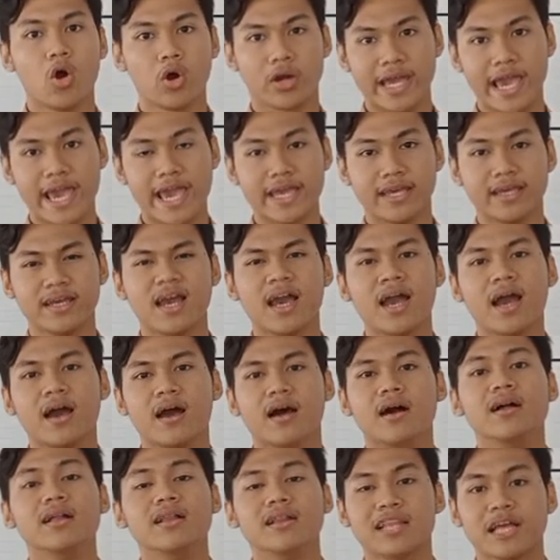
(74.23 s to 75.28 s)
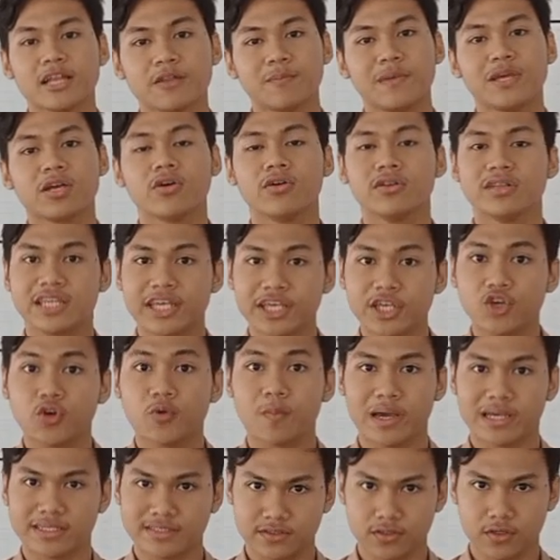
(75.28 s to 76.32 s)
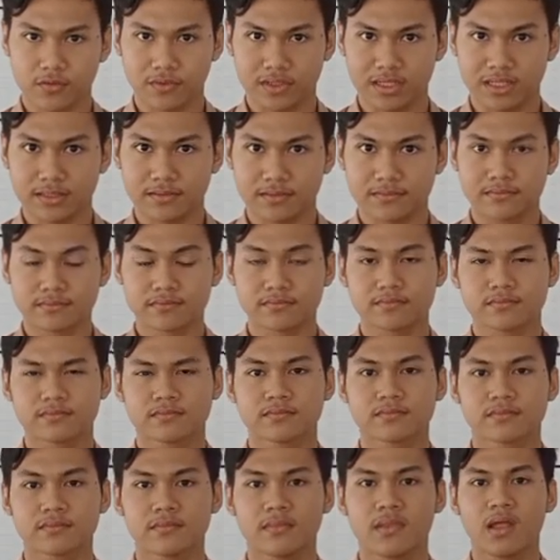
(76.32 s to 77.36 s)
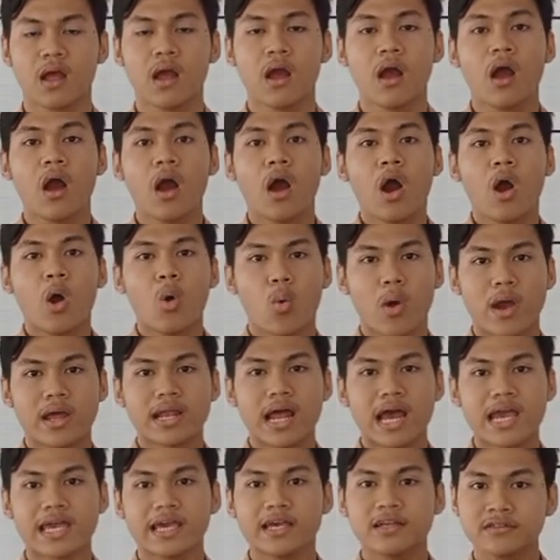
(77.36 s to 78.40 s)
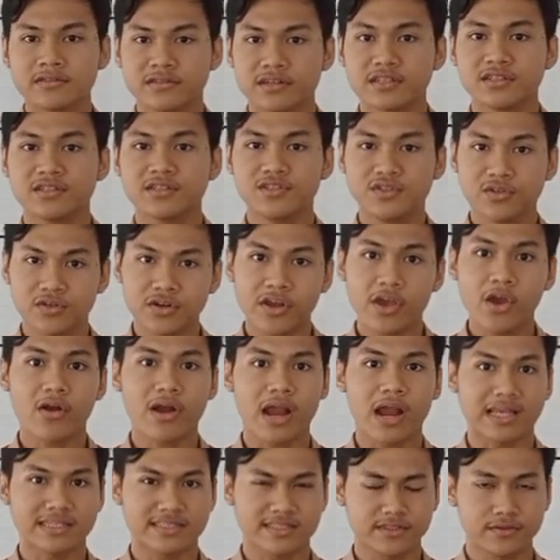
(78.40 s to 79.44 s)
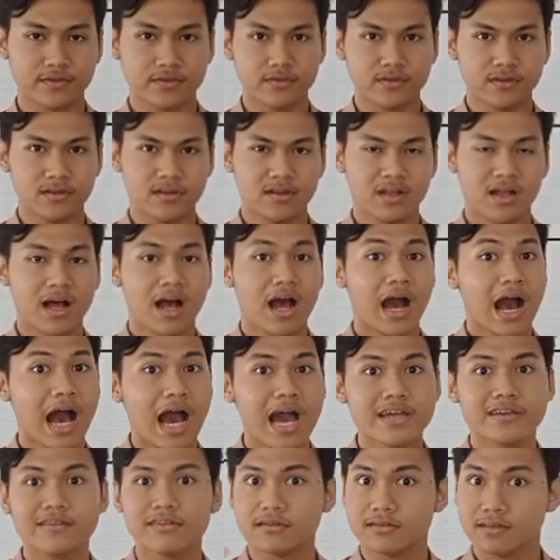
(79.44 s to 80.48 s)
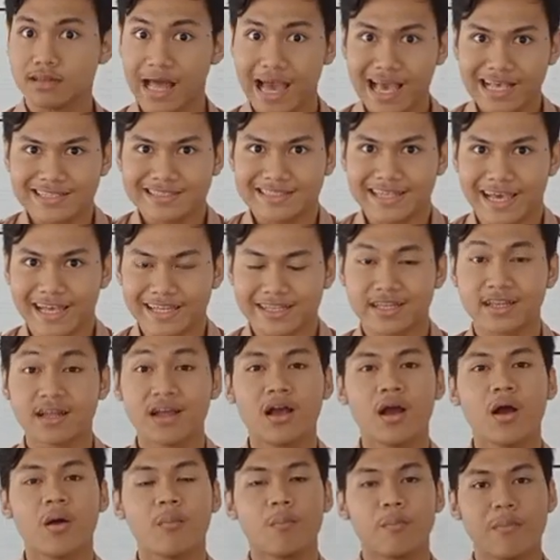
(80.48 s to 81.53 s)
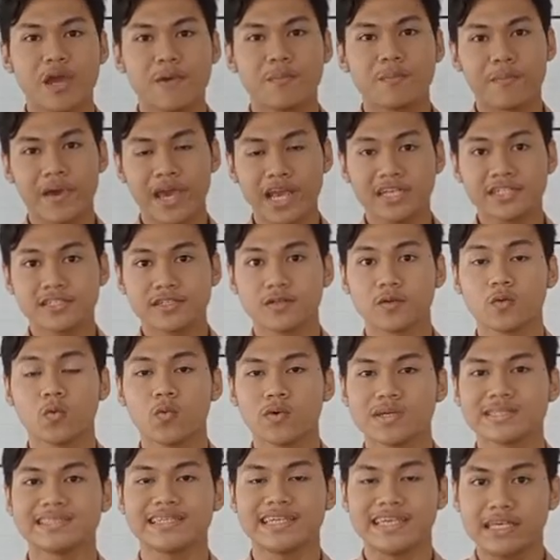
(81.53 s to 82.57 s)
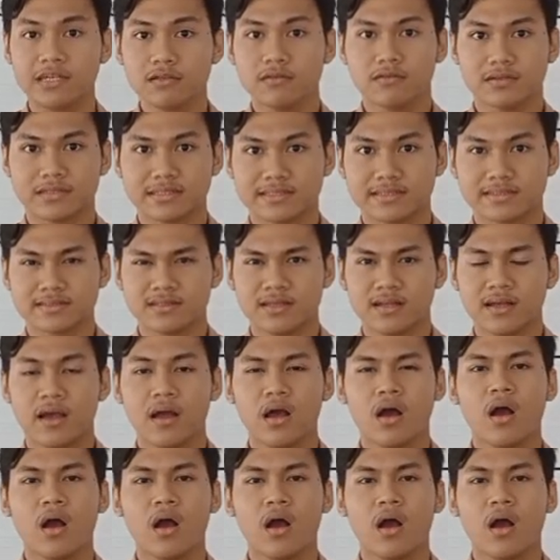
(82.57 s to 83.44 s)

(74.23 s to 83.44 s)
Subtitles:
Okay, let me continue my story. When I entered junior high school, I realized that my passion was English.